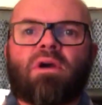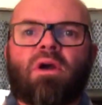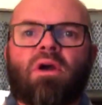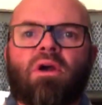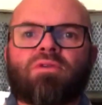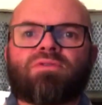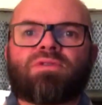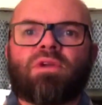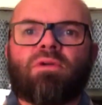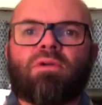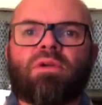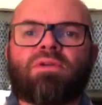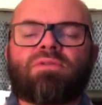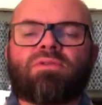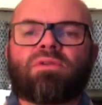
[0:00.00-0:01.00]
our
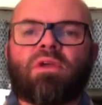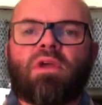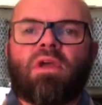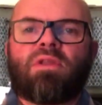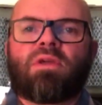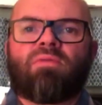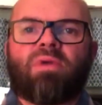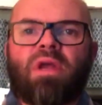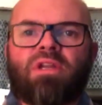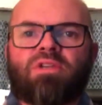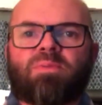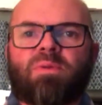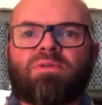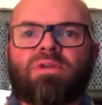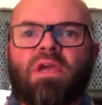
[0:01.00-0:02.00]
series that
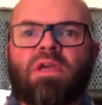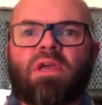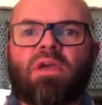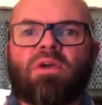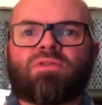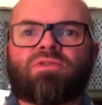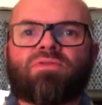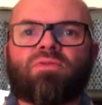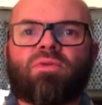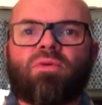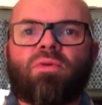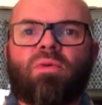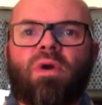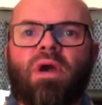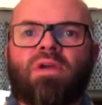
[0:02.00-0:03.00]
Randy's been taking us through,